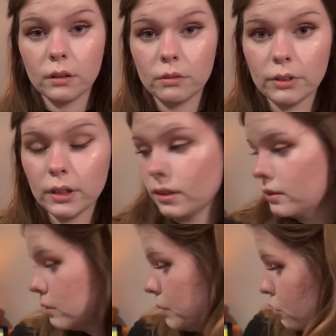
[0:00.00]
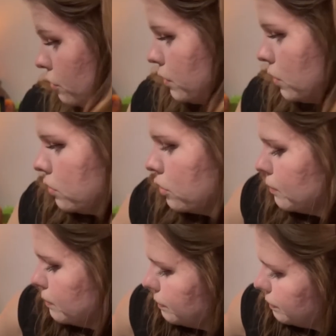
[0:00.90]
Finding this a bit difficult.
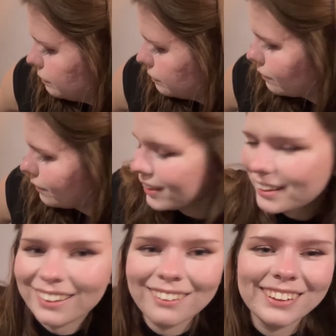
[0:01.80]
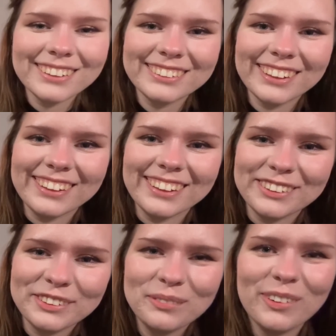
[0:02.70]
I say that
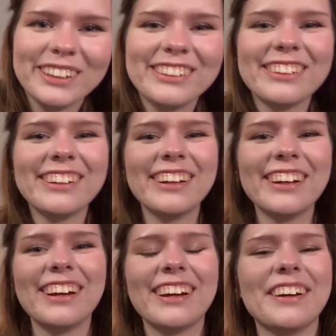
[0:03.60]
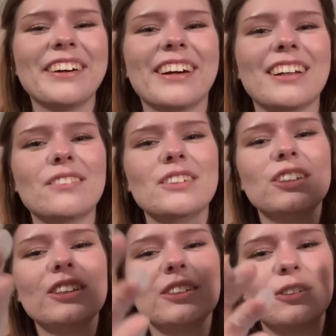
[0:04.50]
too much. Okay, let me
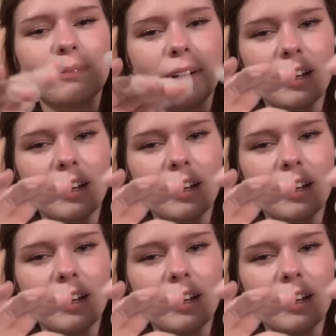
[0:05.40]
just use my